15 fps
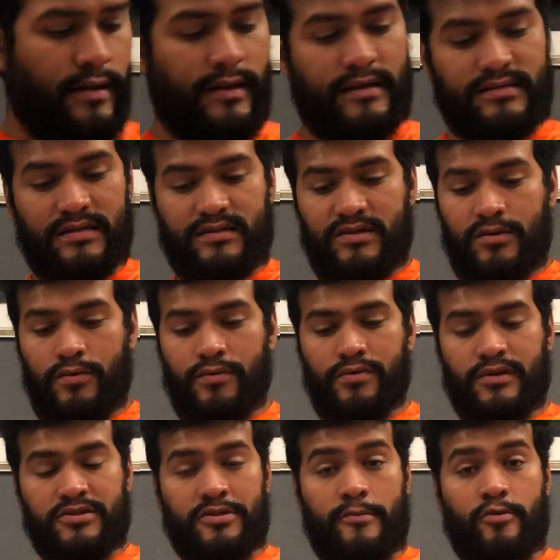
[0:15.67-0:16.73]
Lesson 2,
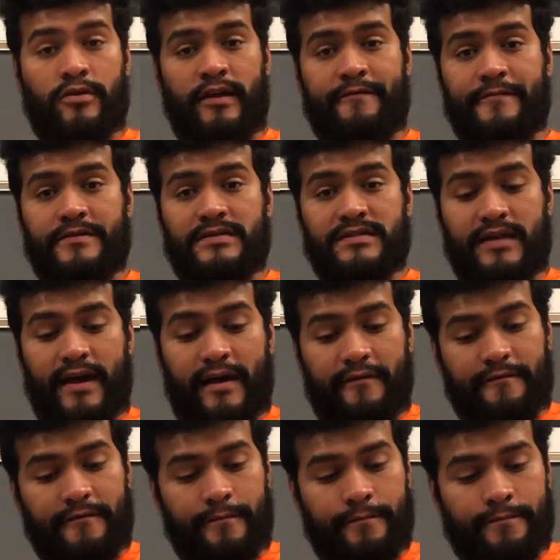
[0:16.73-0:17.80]
the treble, clef, and staff.